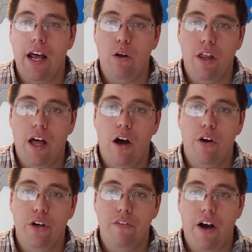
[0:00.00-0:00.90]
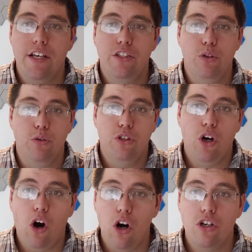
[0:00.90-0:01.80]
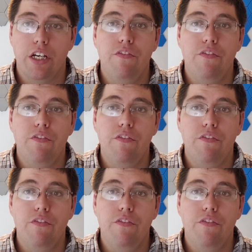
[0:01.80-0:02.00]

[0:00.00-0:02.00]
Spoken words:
and that'll allow your device to charge.